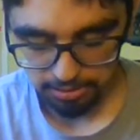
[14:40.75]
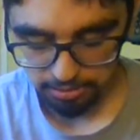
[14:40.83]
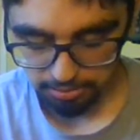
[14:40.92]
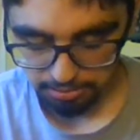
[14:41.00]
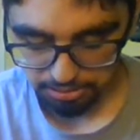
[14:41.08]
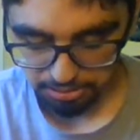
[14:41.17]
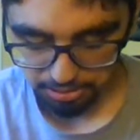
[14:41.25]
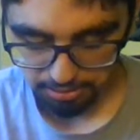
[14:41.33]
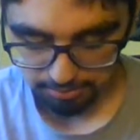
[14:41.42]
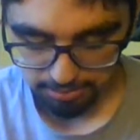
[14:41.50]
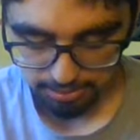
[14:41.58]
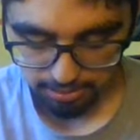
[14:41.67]
new
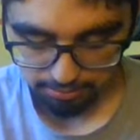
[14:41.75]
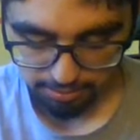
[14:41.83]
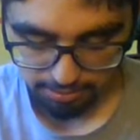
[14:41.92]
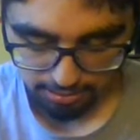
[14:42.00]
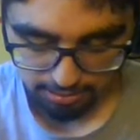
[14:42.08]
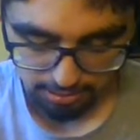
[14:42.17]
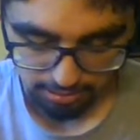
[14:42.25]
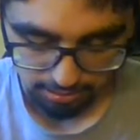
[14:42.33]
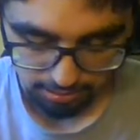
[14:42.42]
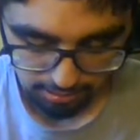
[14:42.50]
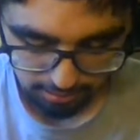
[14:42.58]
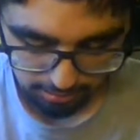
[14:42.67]
shims and everything, and
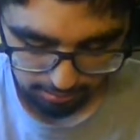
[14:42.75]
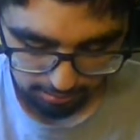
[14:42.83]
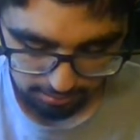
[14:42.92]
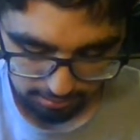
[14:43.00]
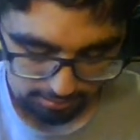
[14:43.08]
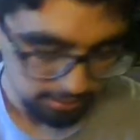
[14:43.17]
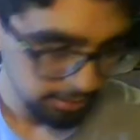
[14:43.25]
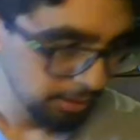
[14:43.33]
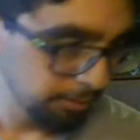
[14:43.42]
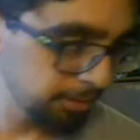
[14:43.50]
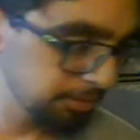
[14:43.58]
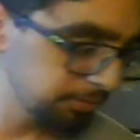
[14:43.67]
they worked